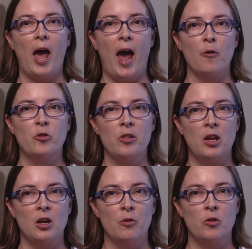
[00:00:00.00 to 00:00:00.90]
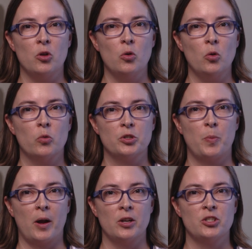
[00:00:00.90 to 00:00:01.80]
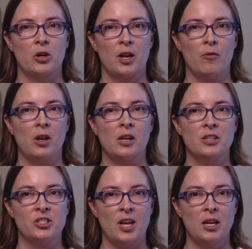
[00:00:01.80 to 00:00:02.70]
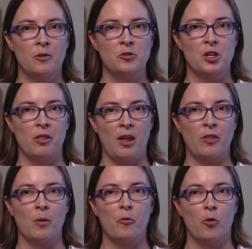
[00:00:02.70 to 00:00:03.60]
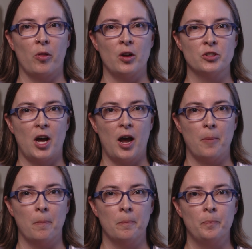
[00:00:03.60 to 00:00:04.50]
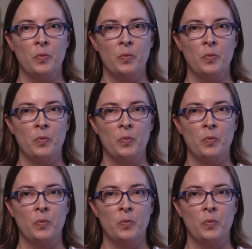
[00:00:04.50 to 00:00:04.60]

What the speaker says: After the interview, respondents are given an incentive to thank them for their time.